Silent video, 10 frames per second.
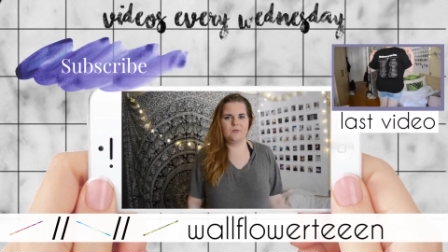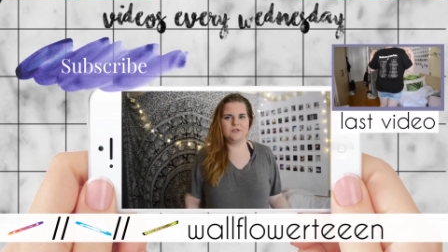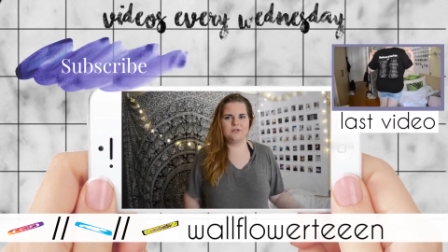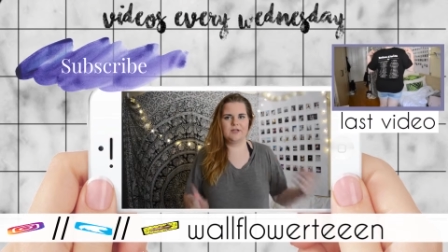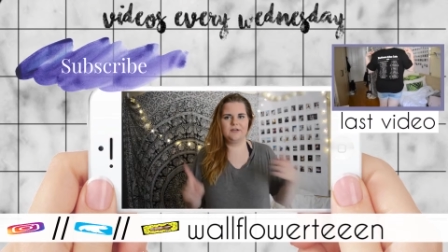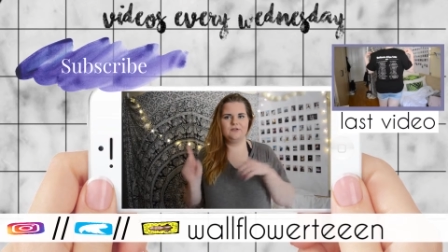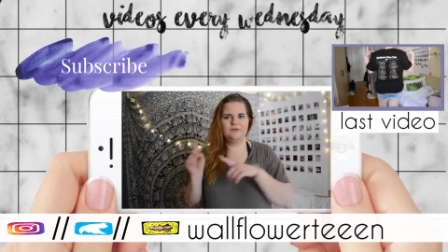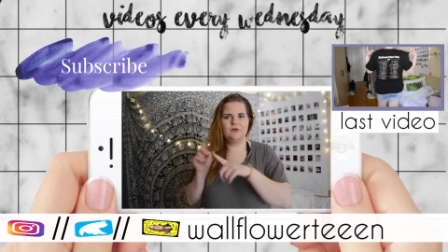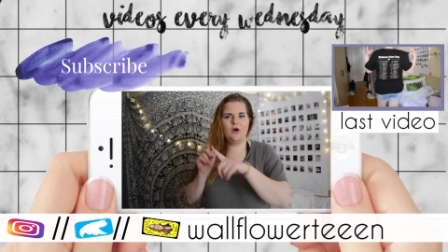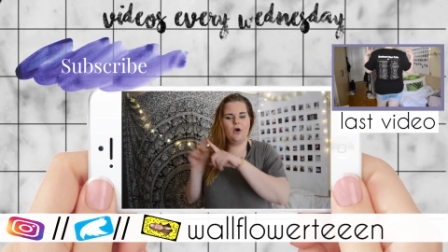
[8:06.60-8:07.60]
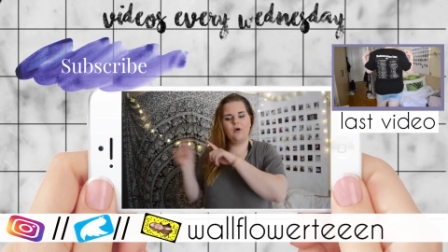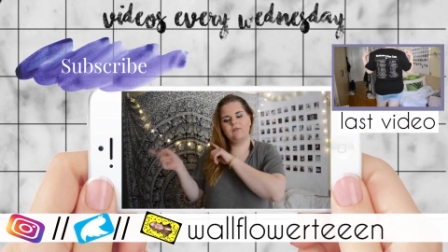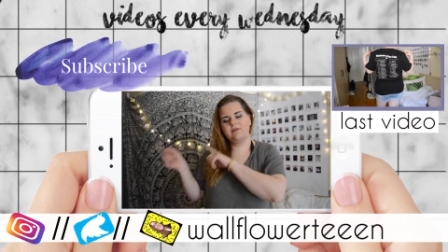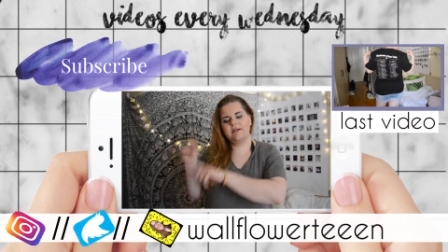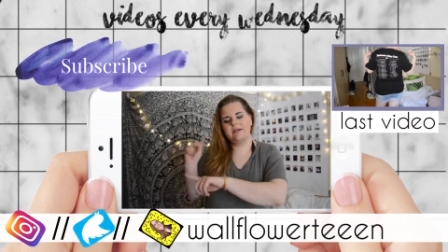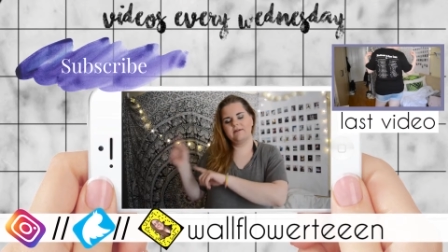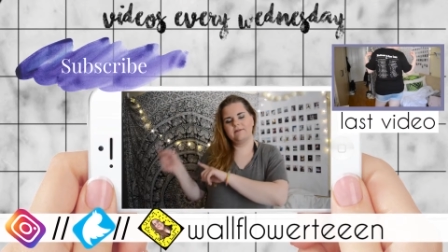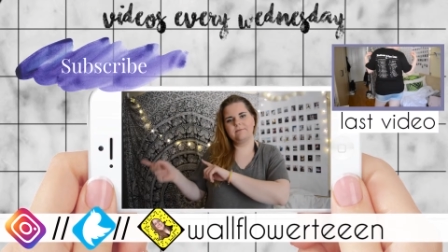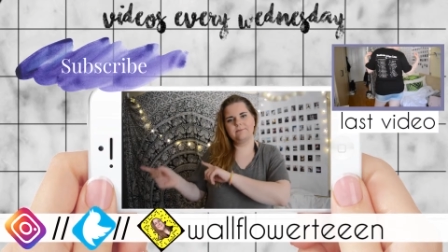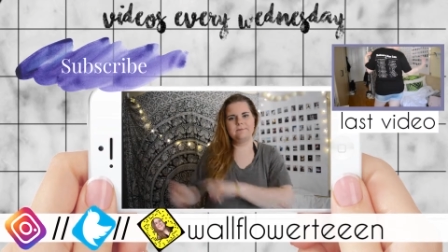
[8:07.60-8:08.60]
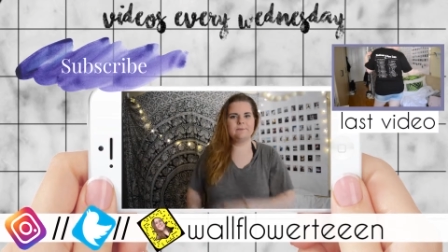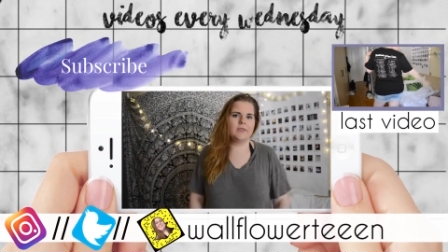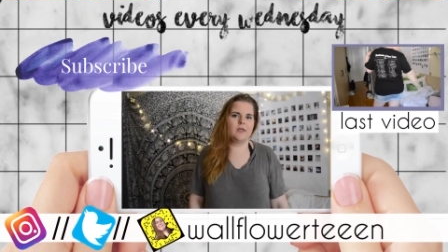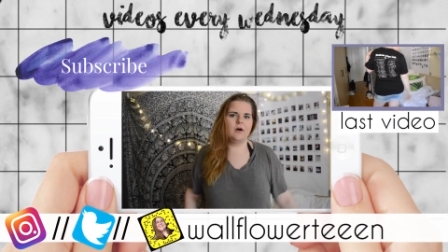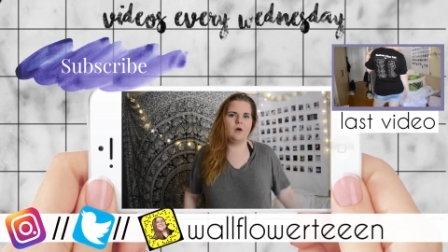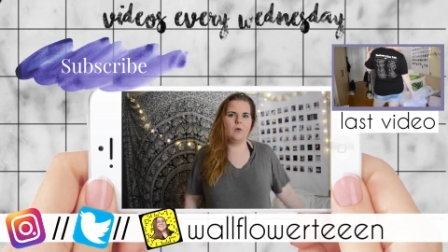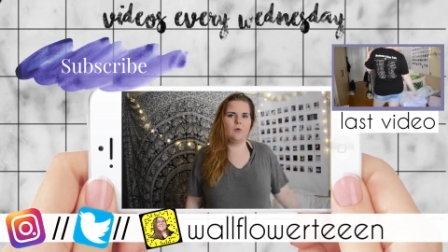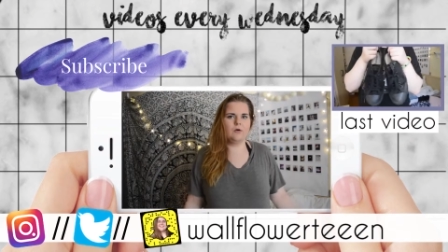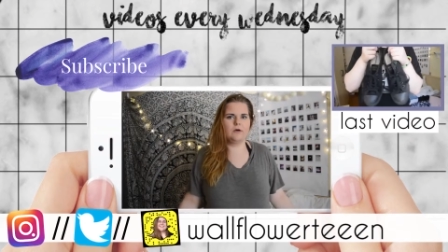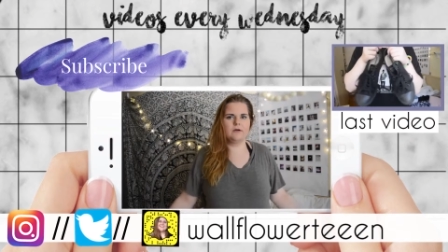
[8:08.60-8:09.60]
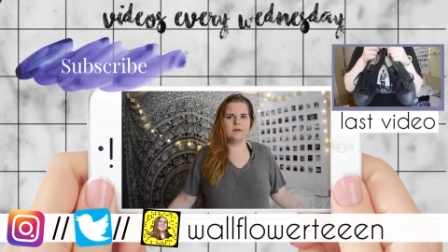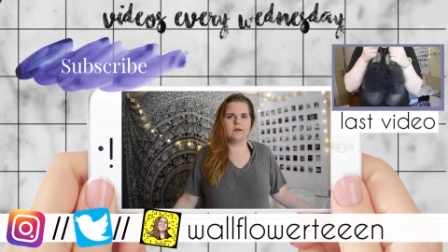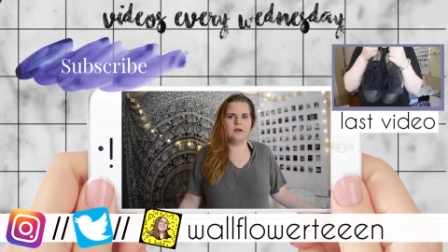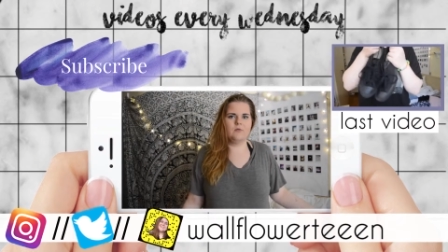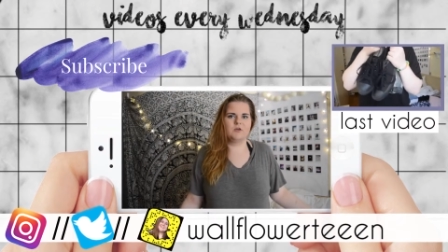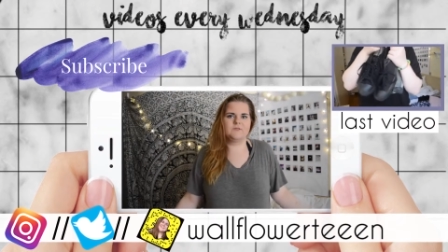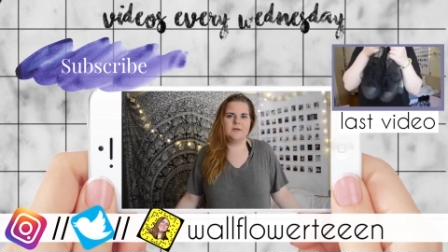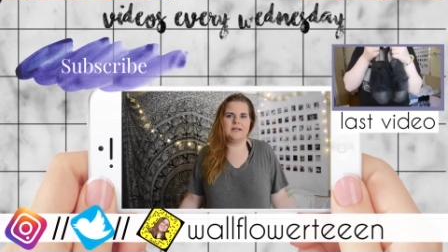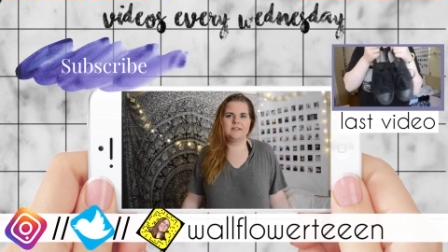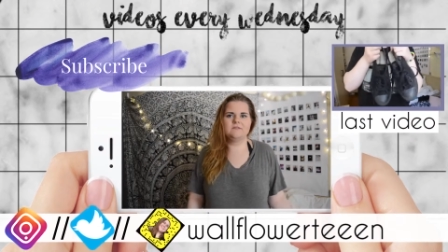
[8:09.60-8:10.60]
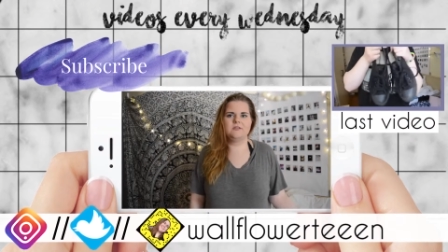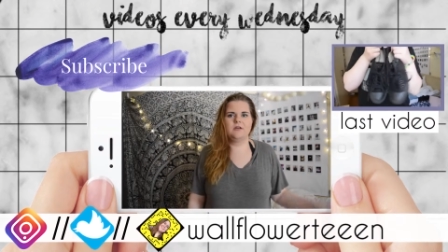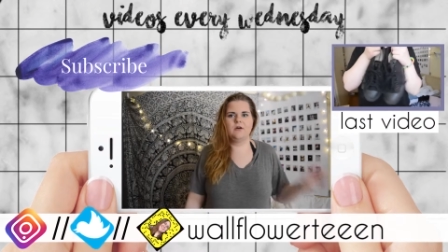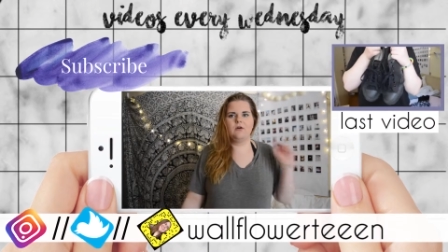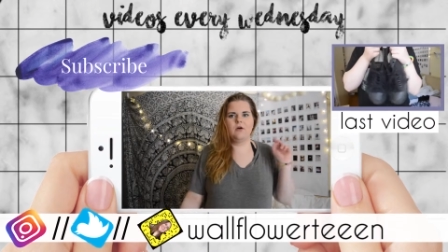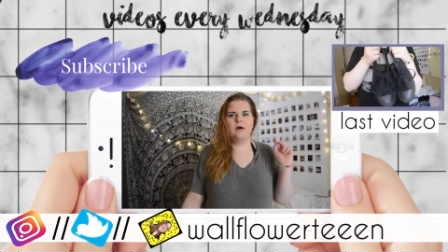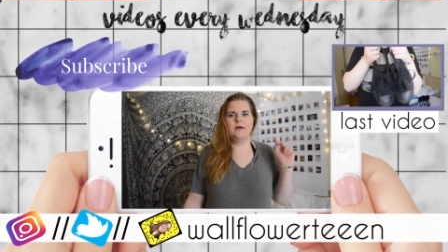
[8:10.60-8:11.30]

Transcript: which you can do over here or watch my last video.